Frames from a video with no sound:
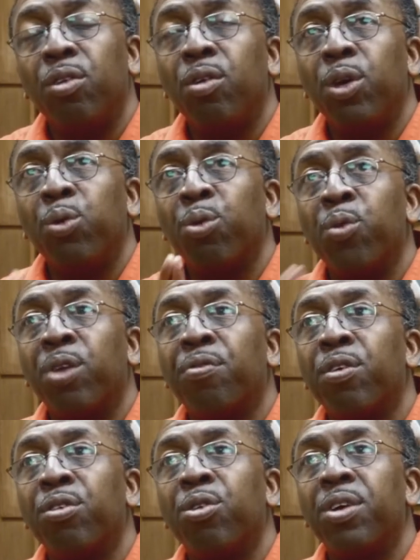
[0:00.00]
He was one of the
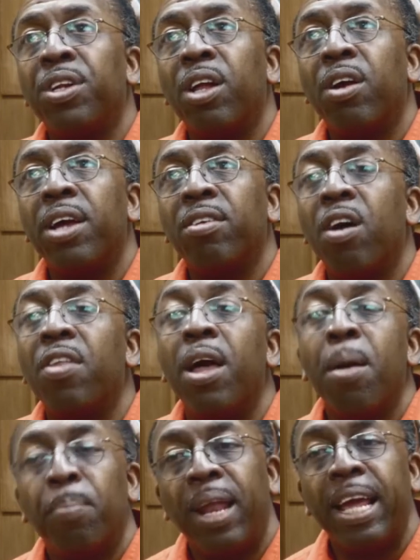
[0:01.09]
first storytellers I saw
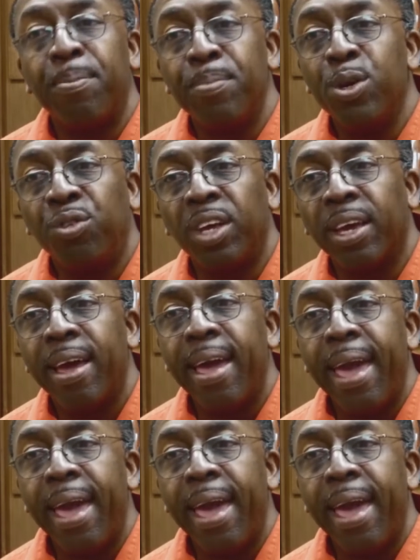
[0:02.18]
that played music